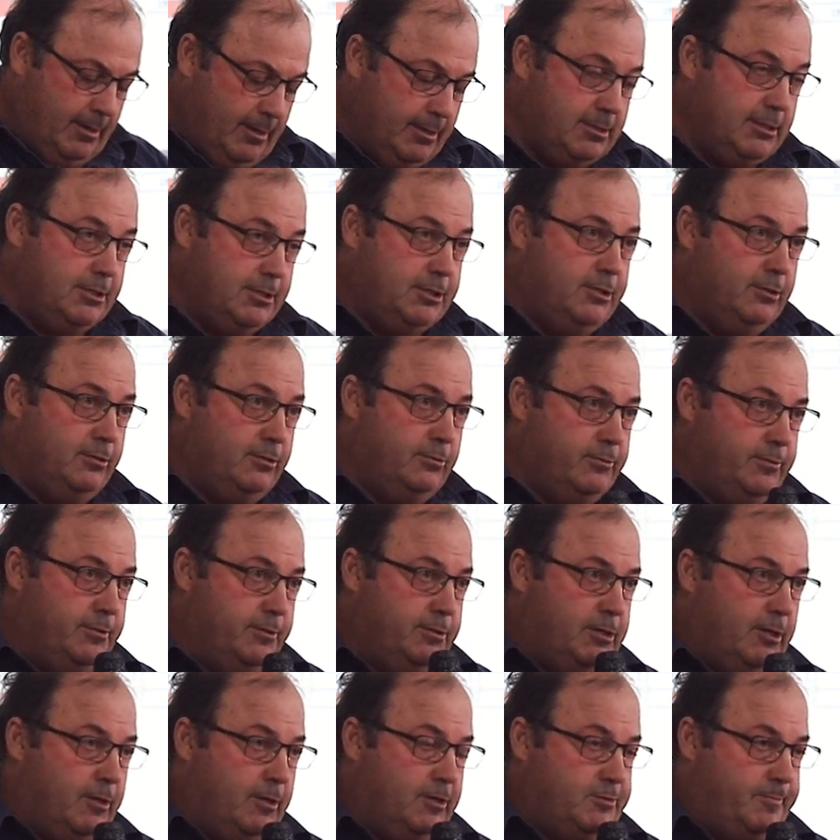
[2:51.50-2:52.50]
is the
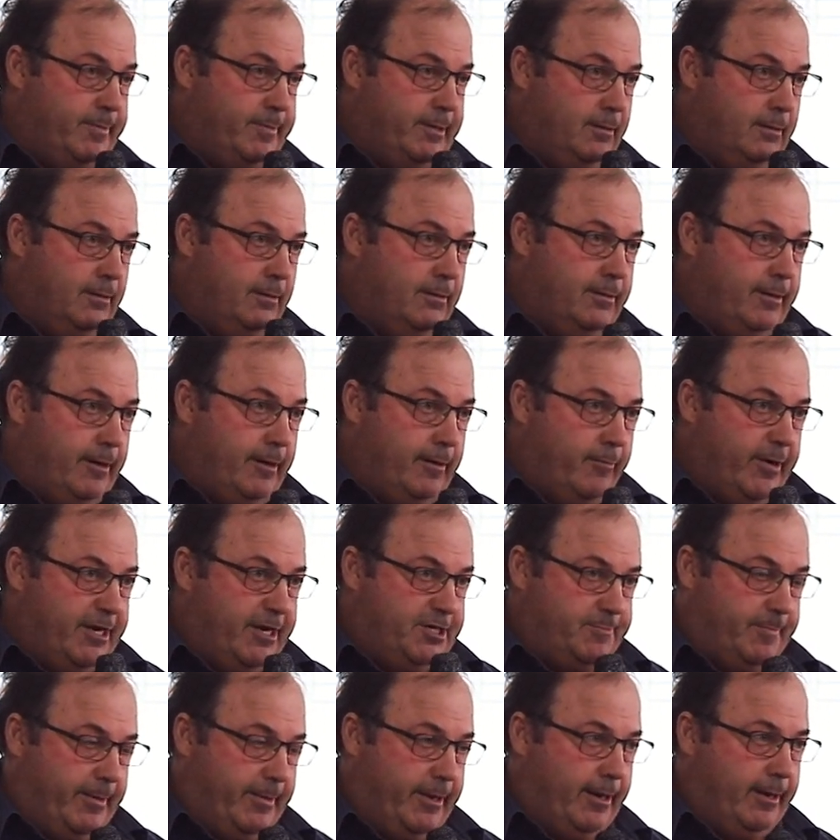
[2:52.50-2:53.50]
Children's Hospital in
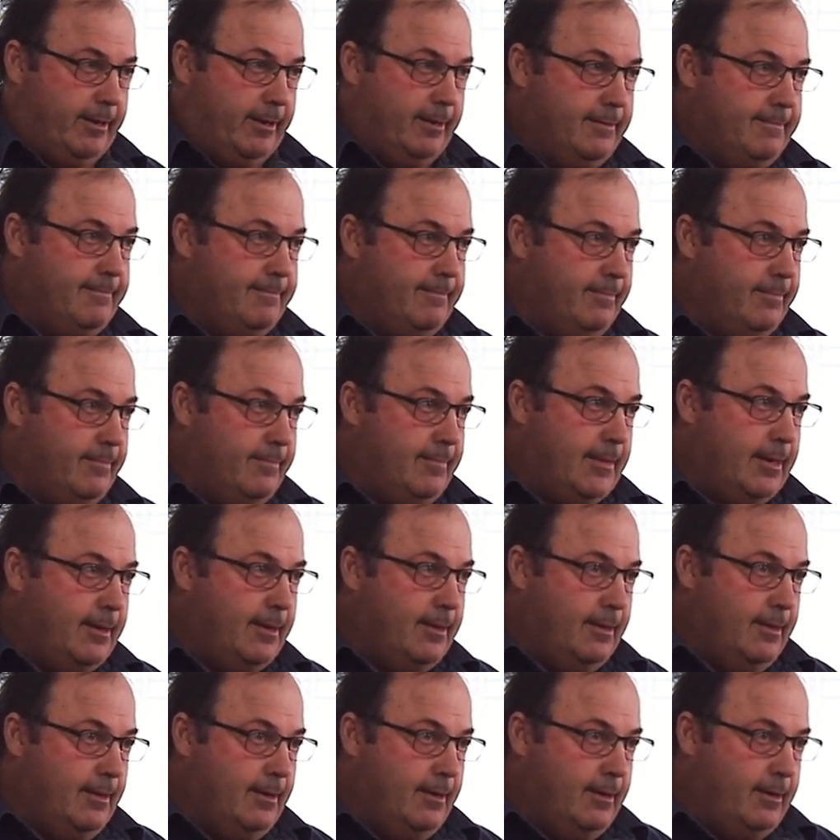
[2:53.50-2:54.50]
Westmead,
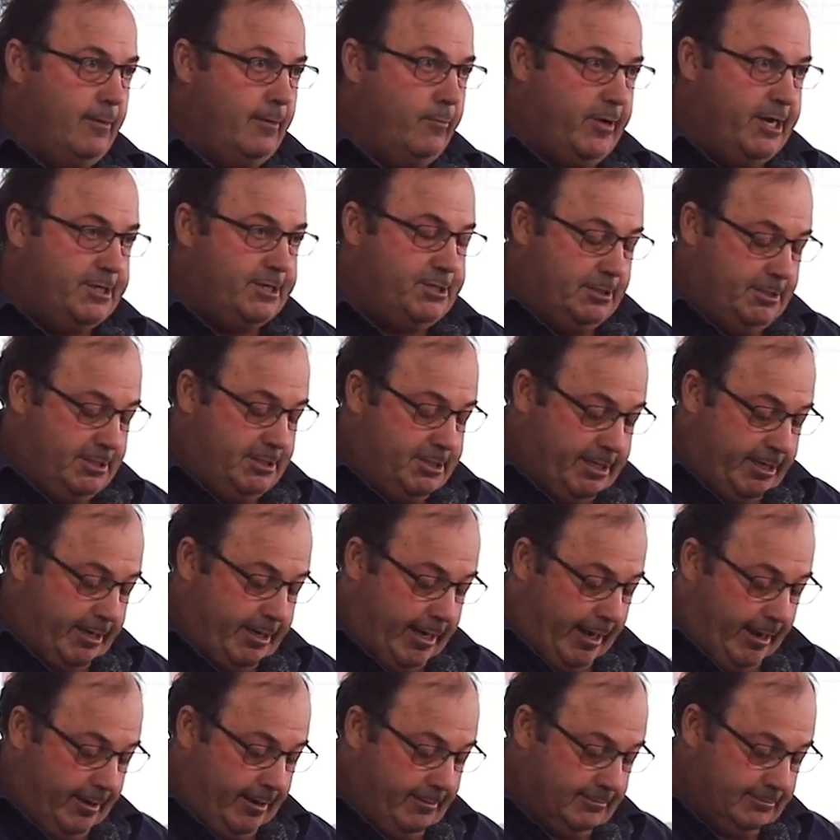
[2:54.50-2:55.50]
in Western
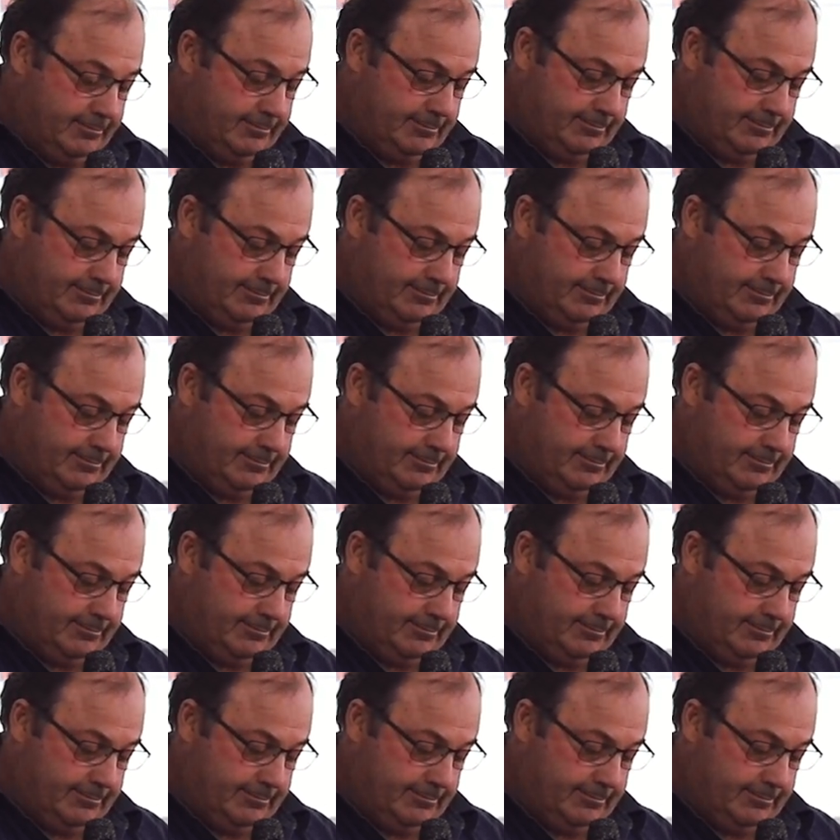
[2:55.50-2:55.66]
Sydney.